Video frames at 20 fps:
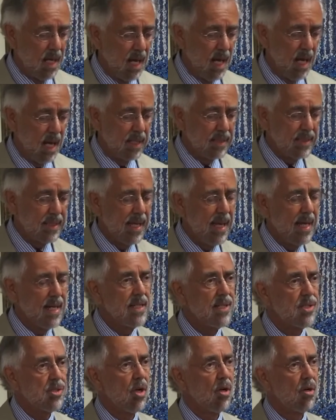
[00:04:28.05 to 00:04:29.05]

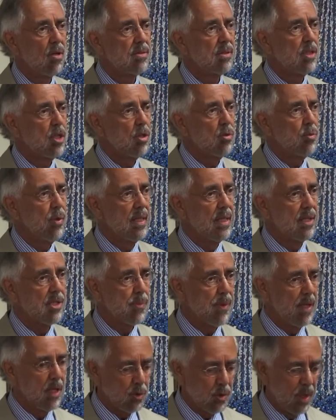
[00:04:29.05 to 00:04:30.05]
Kennedy told Goodwin,
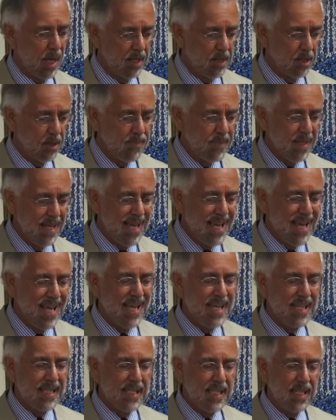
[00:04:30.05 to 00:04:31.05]
his speechwriter,
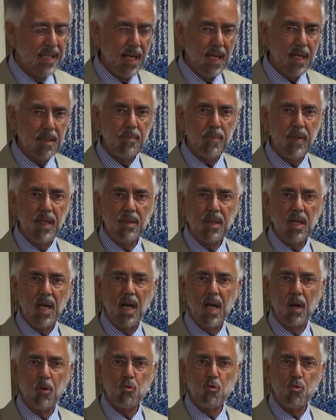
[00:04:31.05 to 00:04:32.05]
"Get
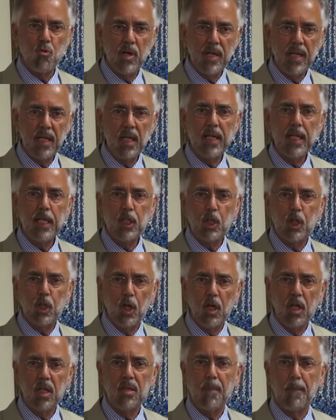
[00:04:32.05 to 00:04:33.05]
me a really
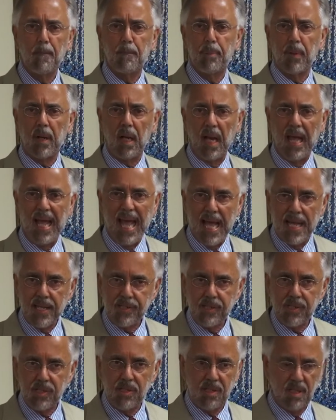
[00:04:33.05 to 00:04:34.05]
good
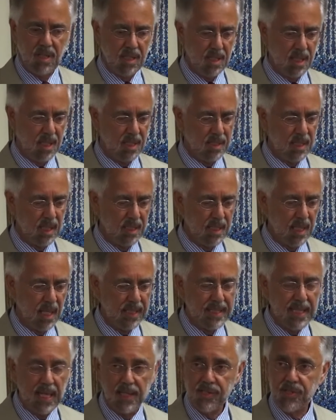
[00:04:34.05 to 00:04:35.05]
blast
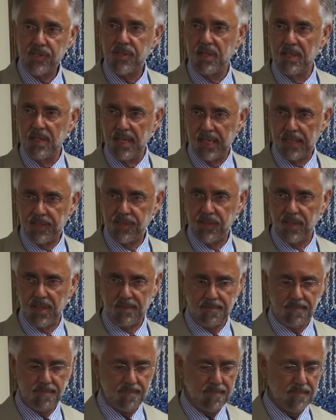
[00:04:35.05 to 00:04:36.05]
against
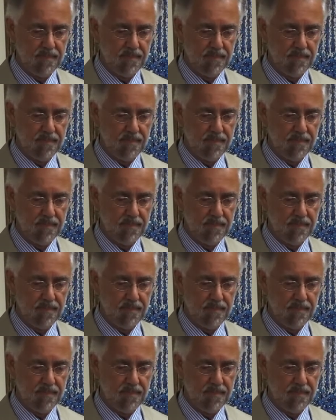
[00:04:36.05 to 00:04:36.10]
Nixon."